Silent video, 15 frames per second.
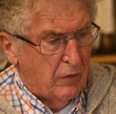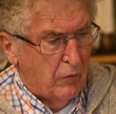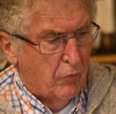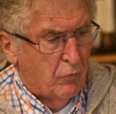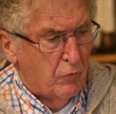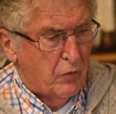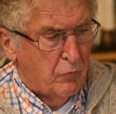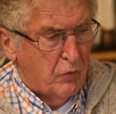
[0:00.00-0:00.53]

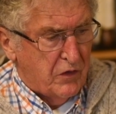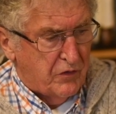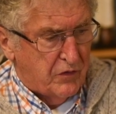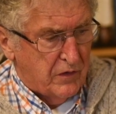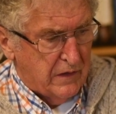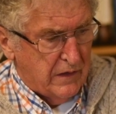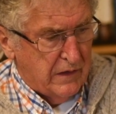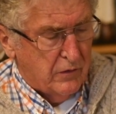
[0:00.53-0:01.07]

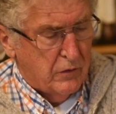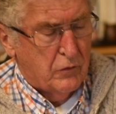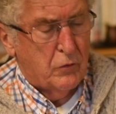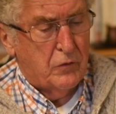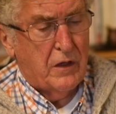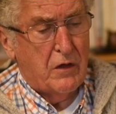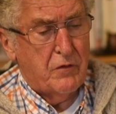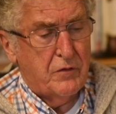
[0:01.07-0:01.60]
recently, in
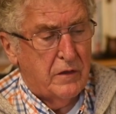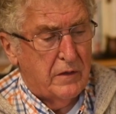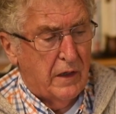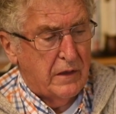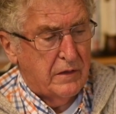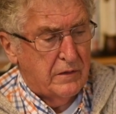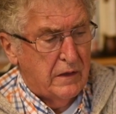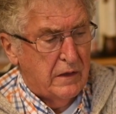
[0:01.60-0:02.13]

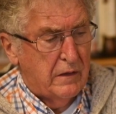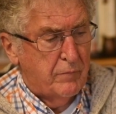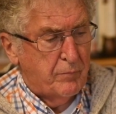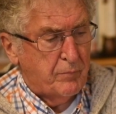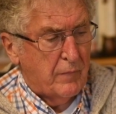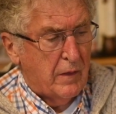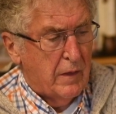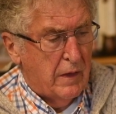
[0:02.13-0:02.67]
2019,
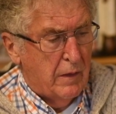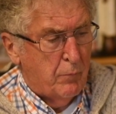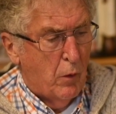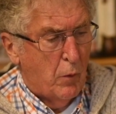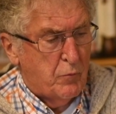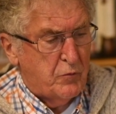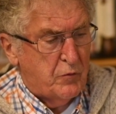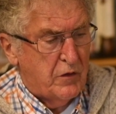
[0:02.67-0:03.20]

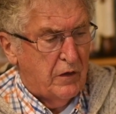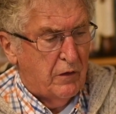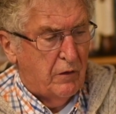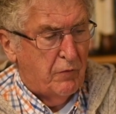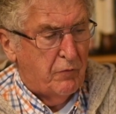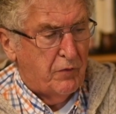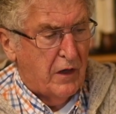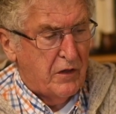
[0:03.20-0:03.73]
Pope
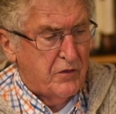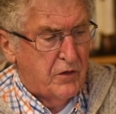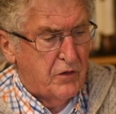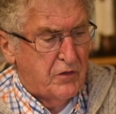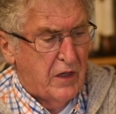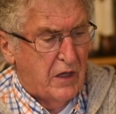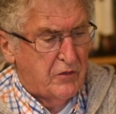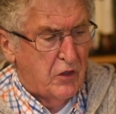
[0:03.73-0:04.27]
Francis
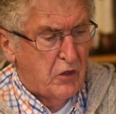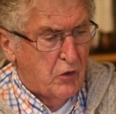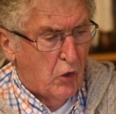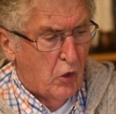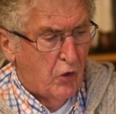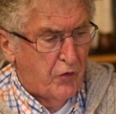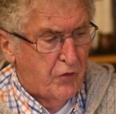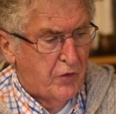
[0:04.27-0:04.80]
has
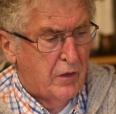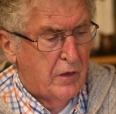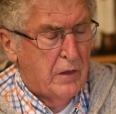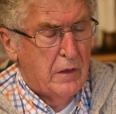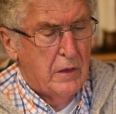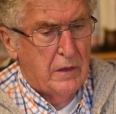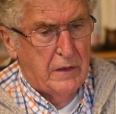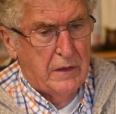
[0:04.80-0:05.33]
endorsed
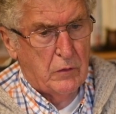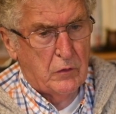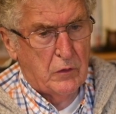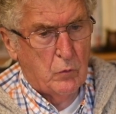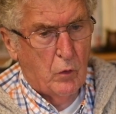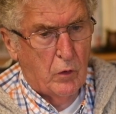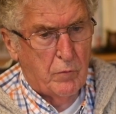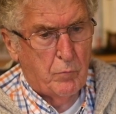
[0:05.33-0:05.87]
the
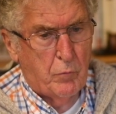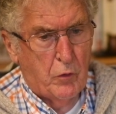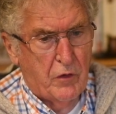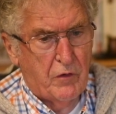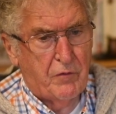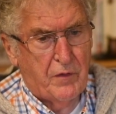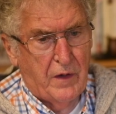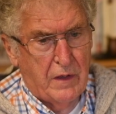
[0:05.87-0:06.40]

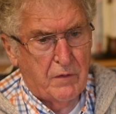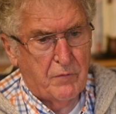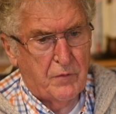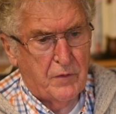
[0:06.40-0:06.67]
1.5